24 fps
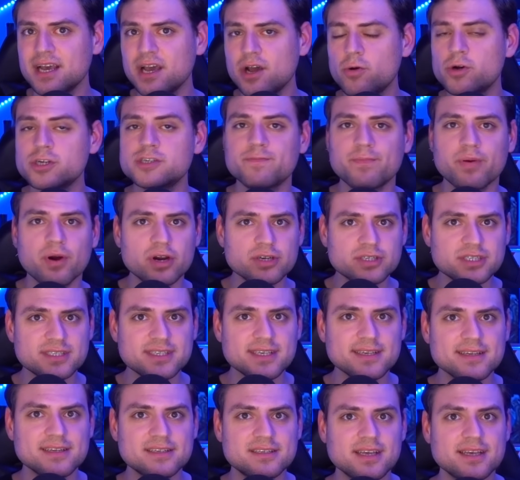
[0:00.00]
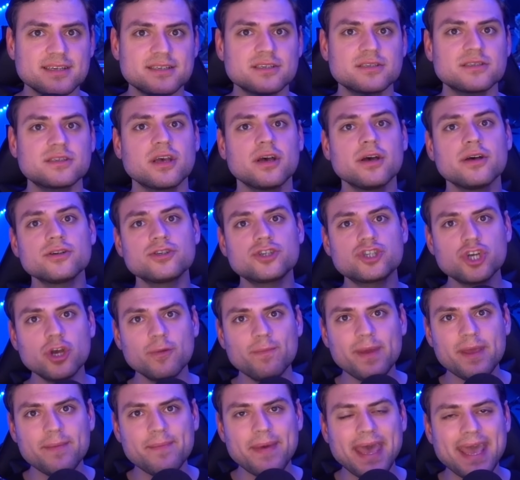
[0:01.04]
which purchasing decisions should
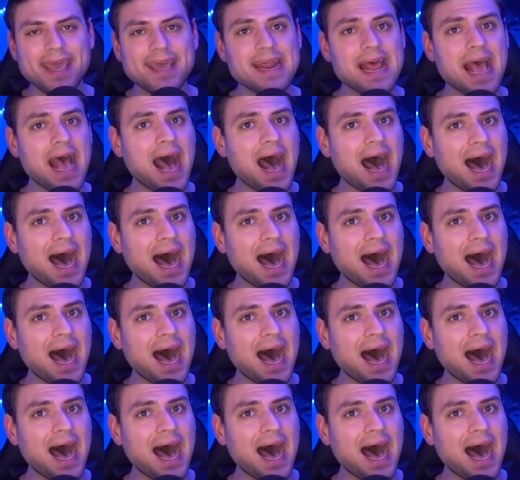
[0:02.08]
be made